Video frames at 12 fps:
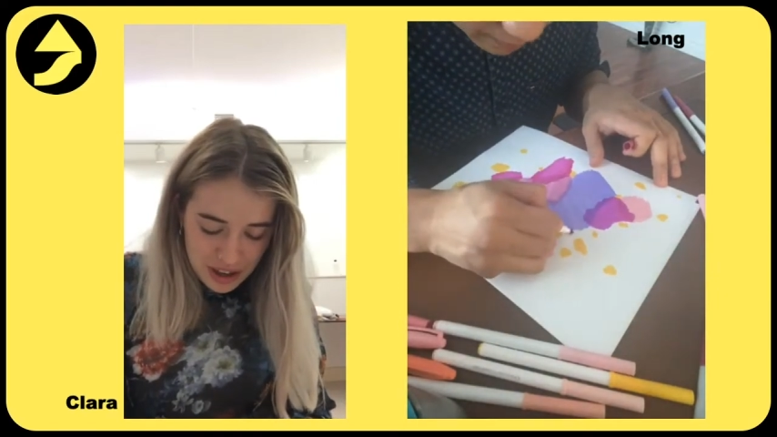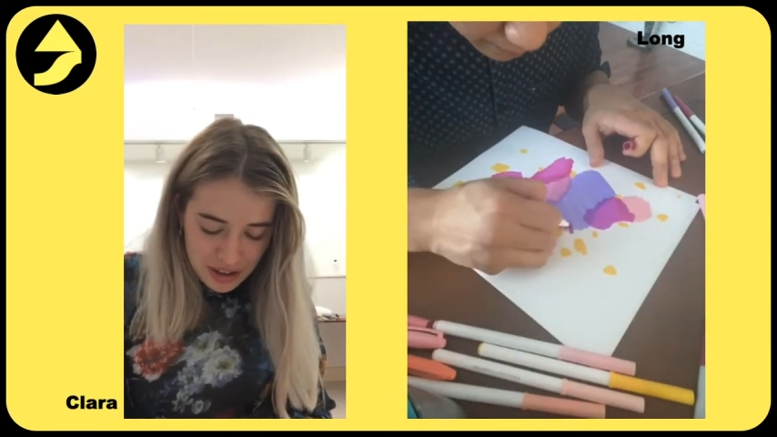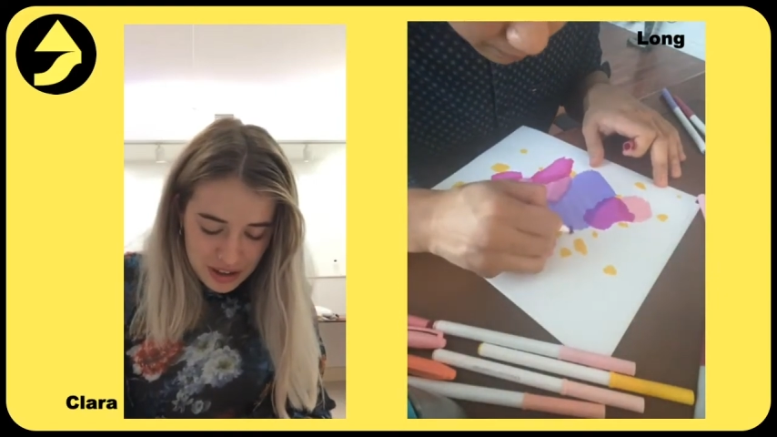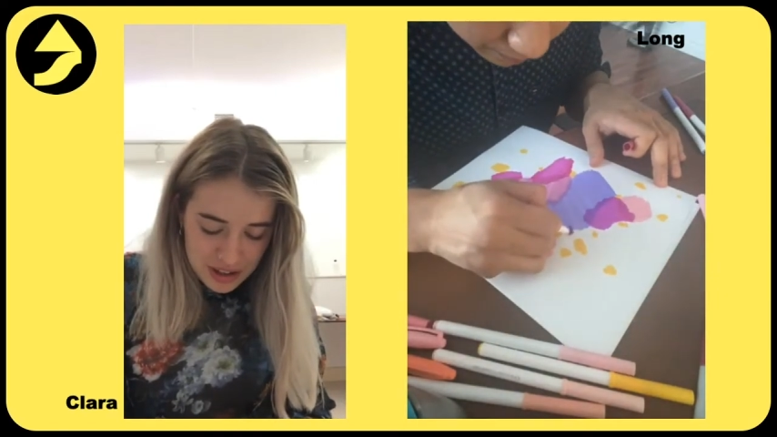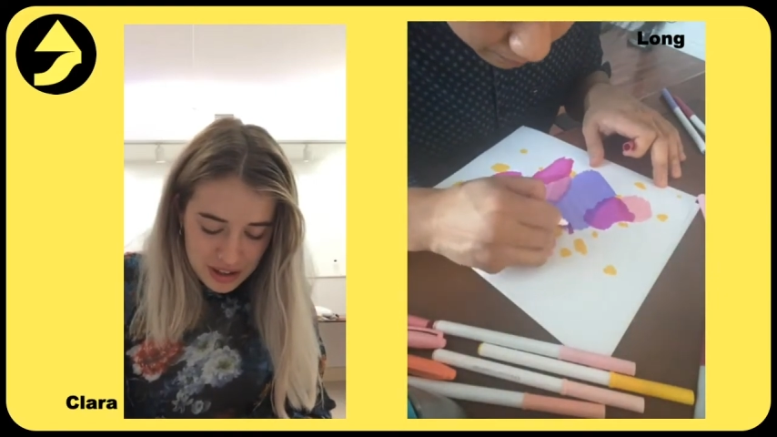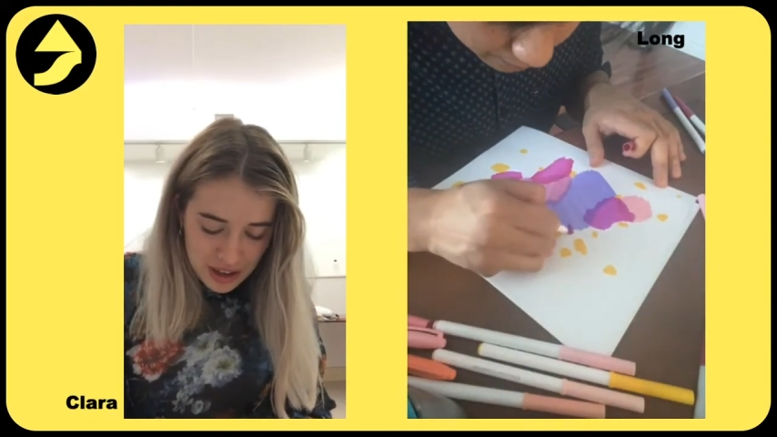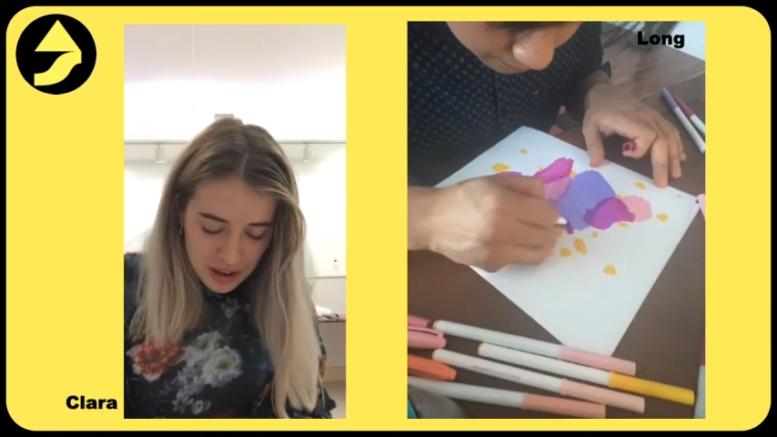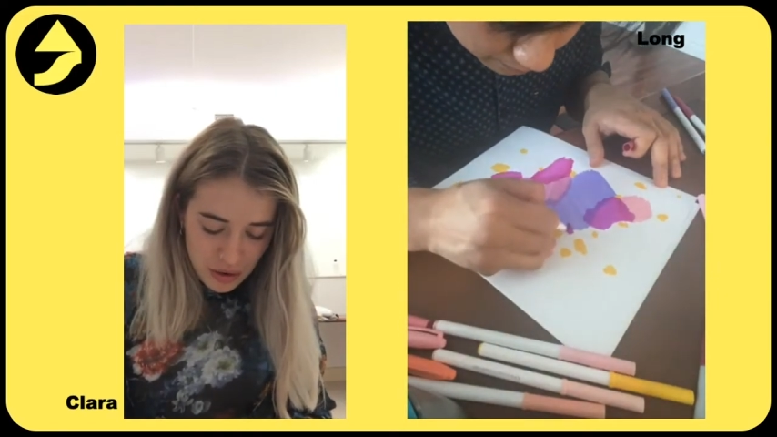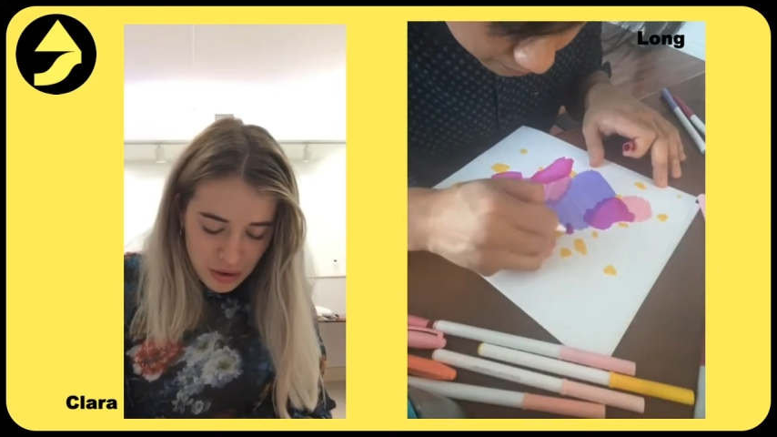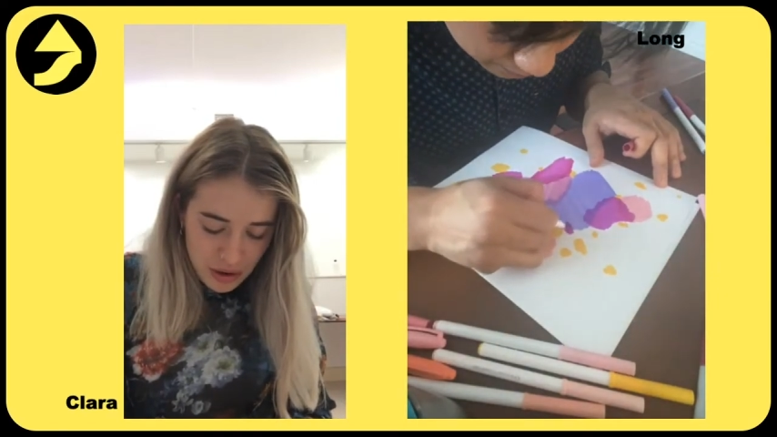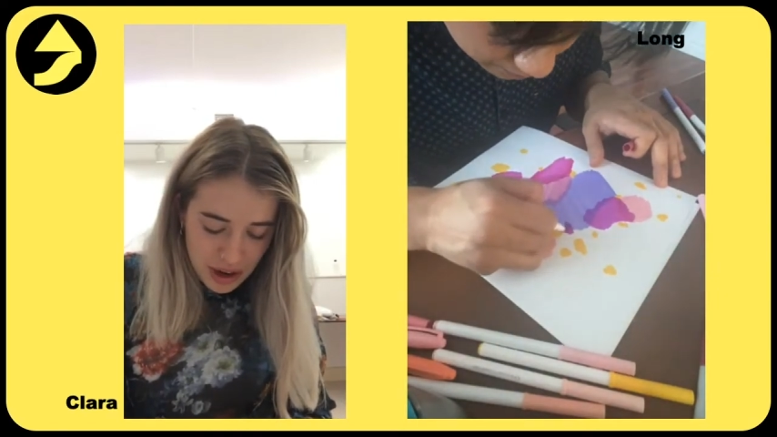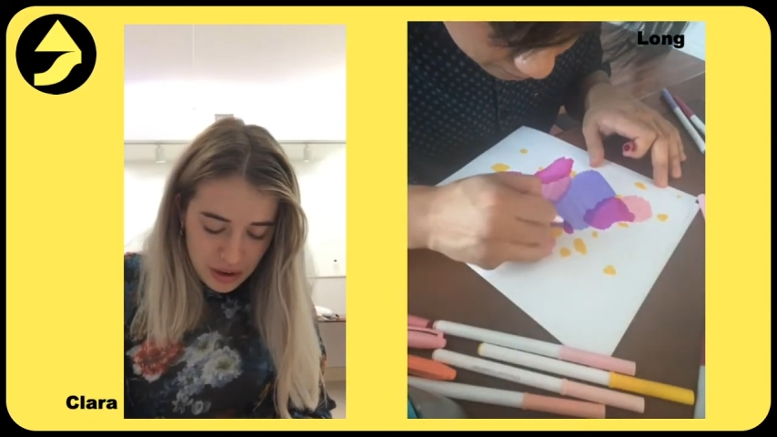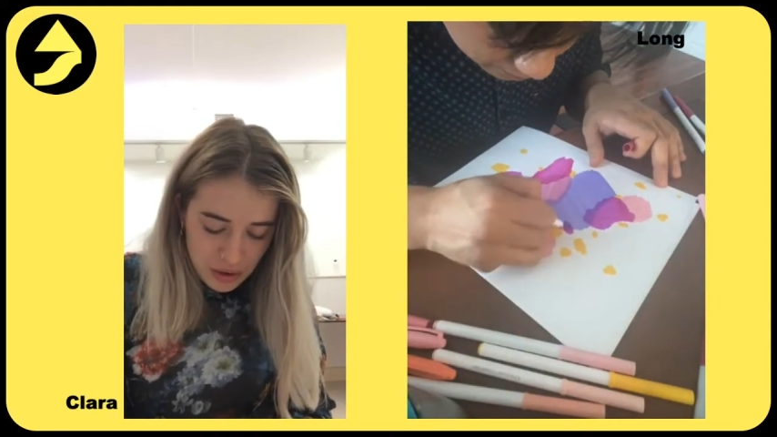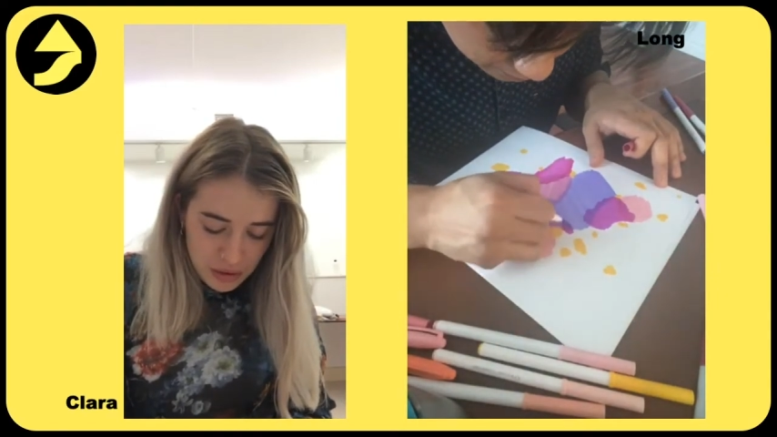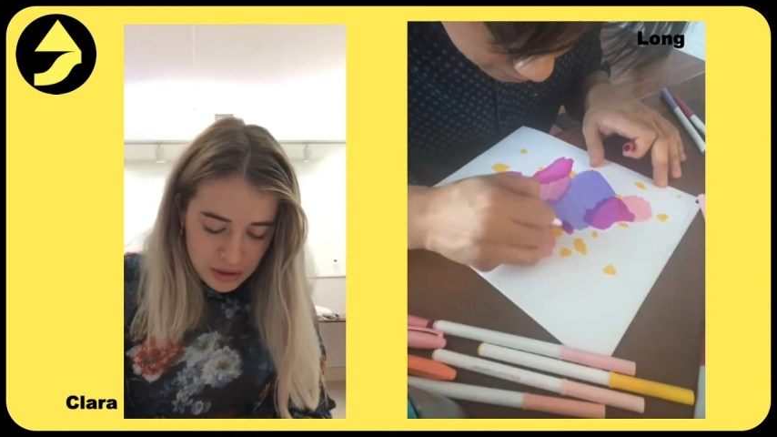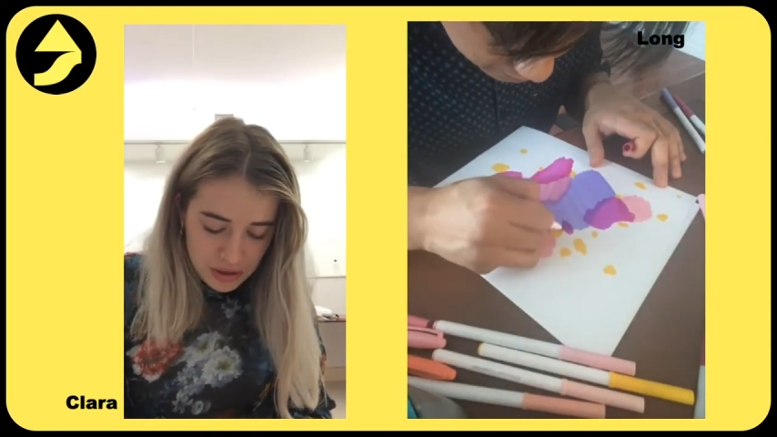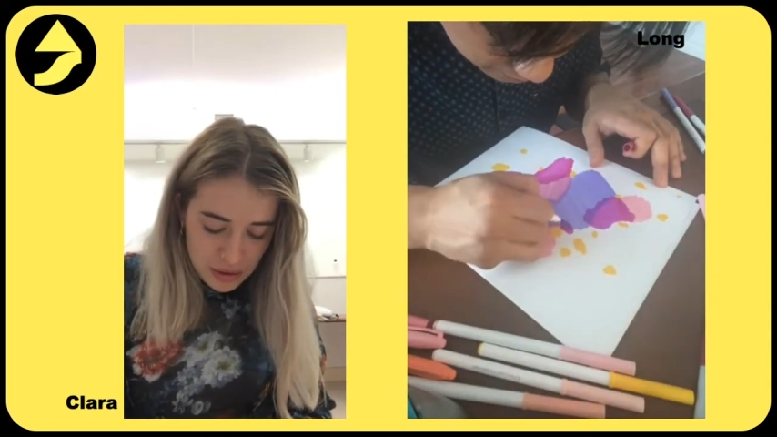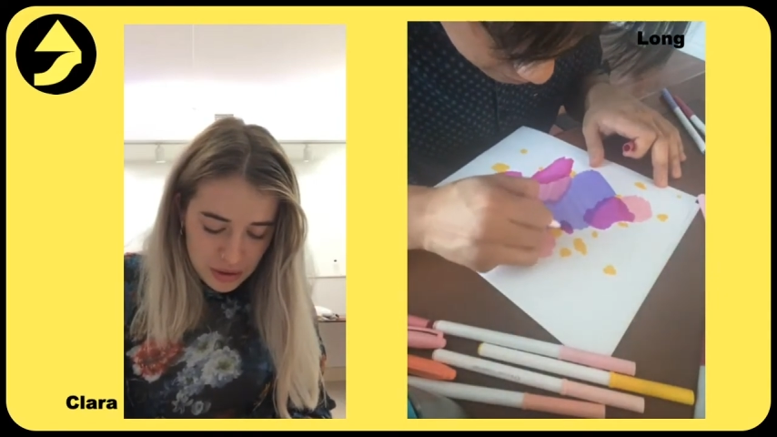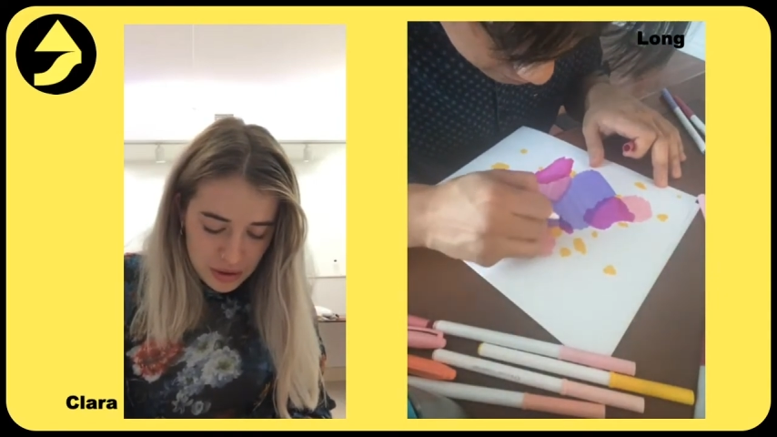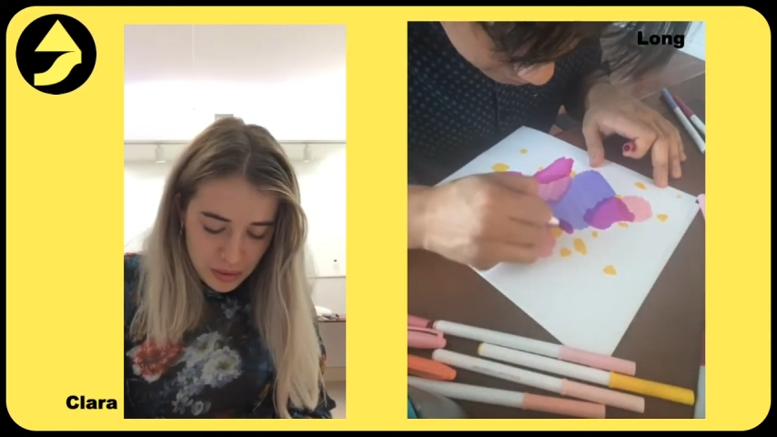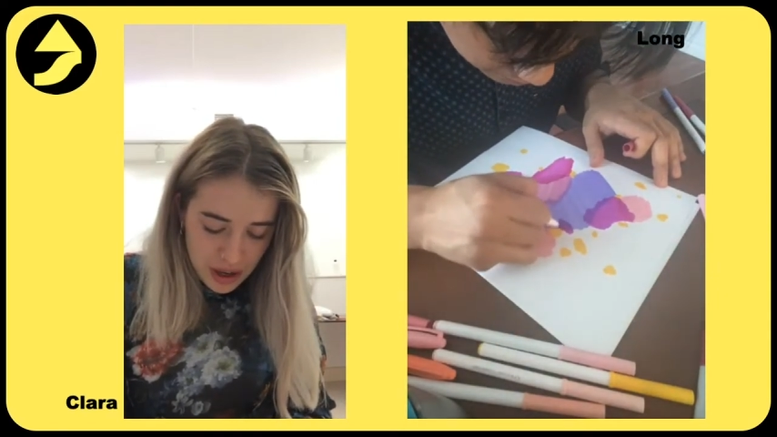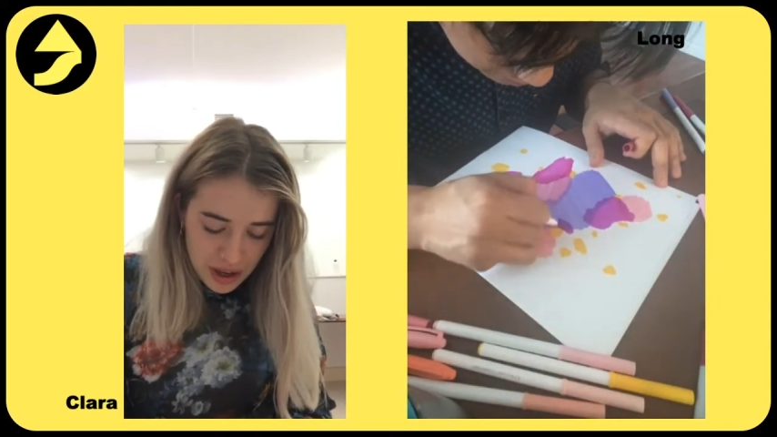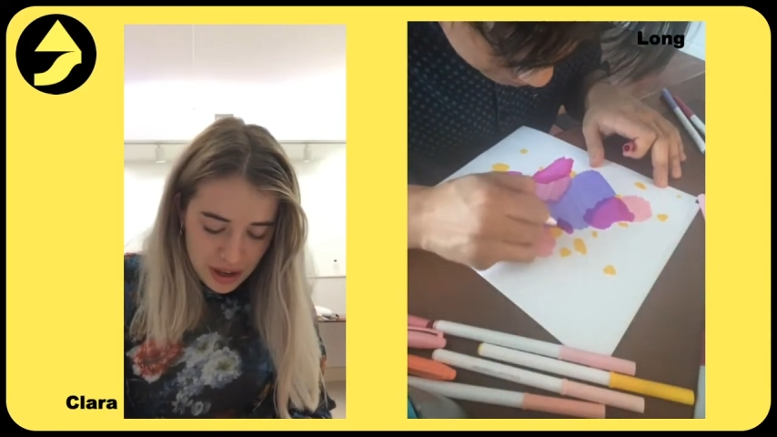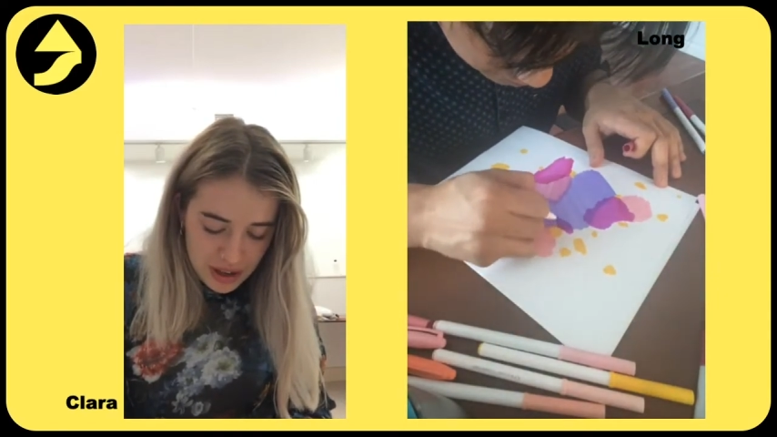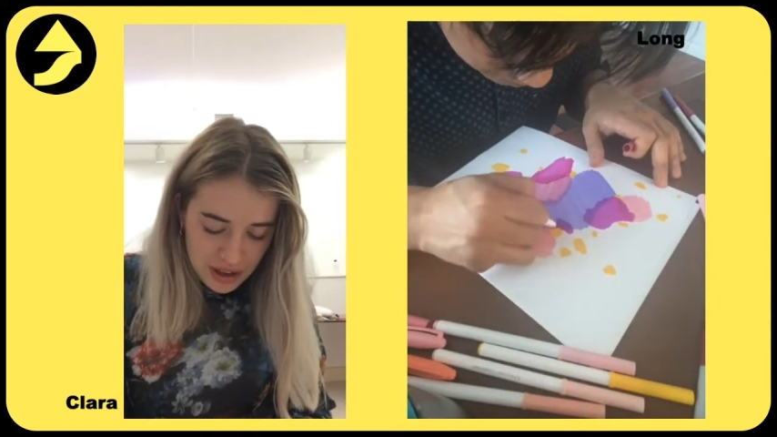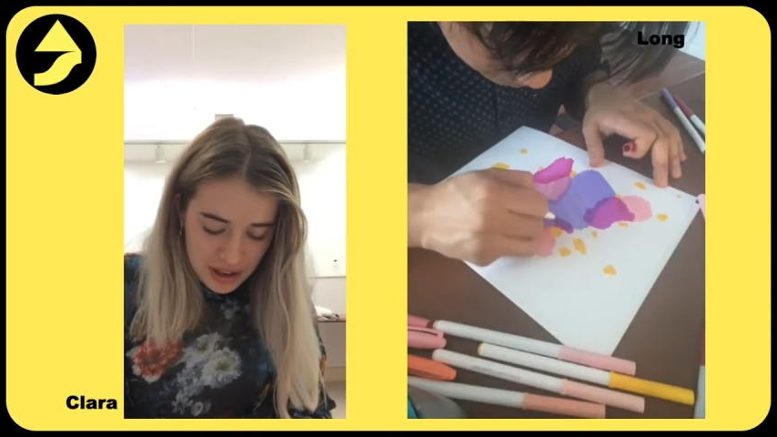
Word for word: on us to like oh create loads and loads of work